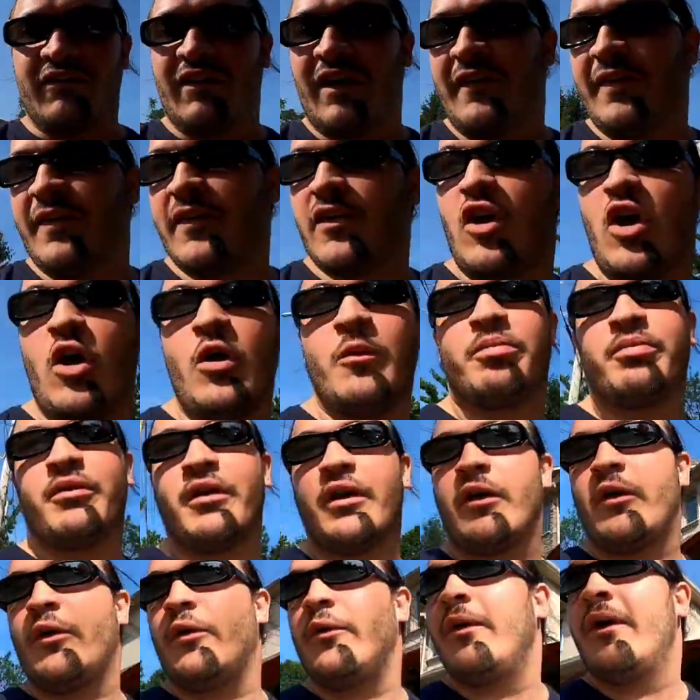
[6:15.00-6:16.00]
around the
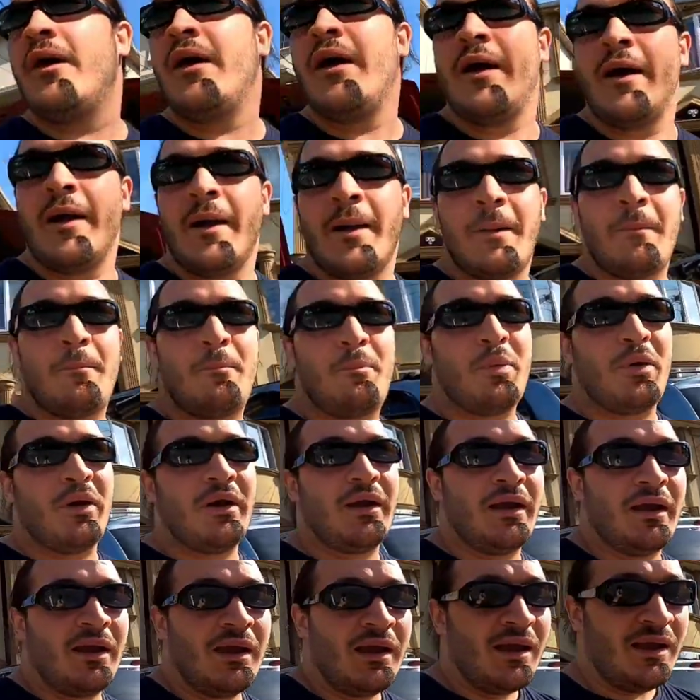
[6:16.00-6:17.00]
GoPro.
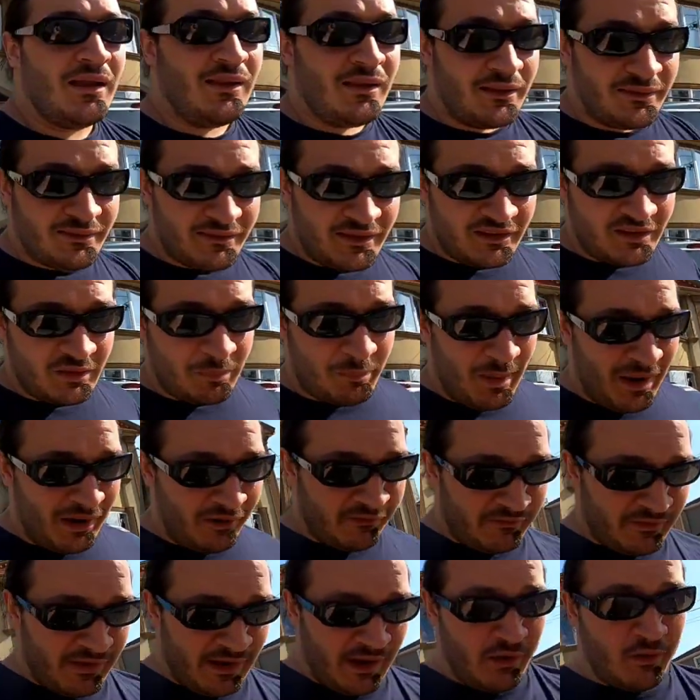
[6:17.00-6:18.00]
But let's get the
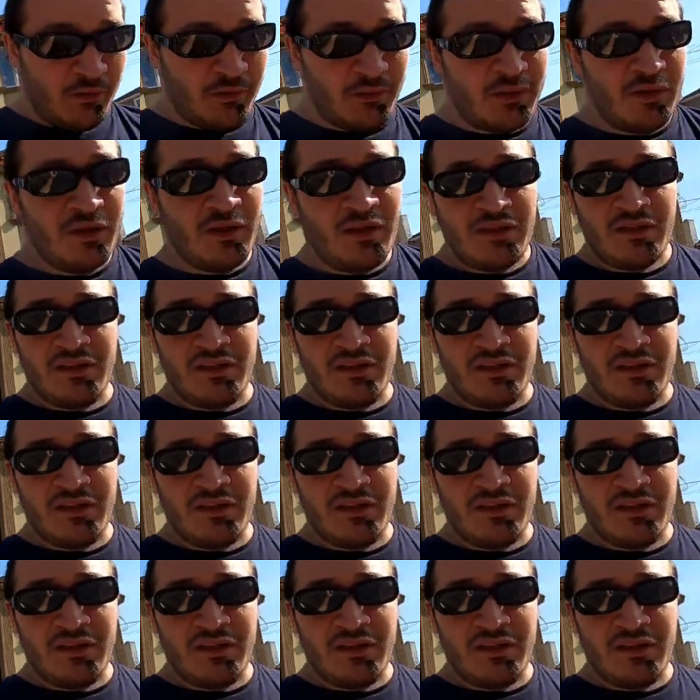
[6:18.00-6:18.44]
battery out.